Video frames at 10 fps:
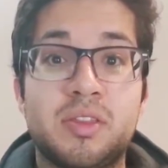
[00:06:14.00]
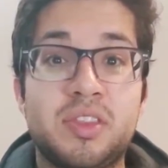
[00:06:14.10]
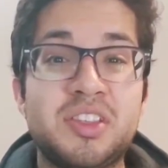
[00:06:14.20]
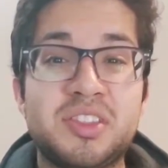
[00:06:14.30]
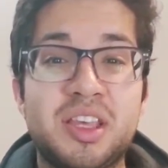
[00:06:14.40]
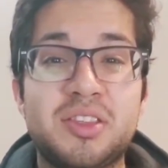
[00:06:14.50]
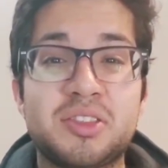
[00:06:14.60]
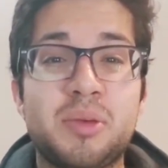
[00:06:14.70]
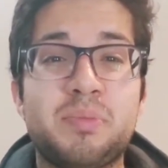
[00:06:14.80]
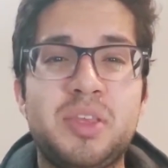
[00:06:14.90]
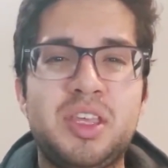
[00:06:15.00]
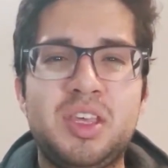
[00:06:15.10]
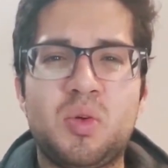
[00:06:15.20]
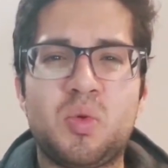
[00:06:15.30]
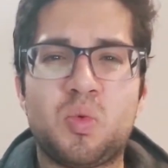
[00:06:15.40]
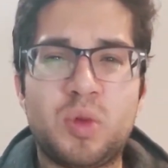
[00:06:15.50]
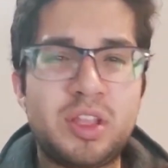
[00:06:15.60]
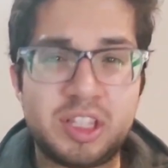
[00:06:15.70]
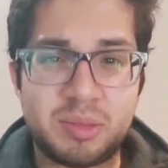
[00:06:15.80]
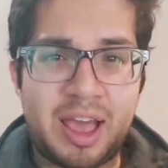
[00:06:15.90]
This ends up being
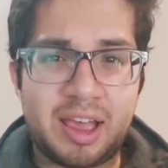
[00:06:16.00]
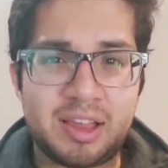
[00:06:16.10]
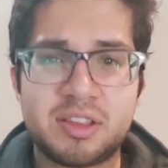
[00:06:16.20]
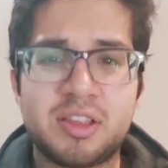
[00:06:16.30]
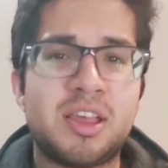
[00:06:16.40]
really bad,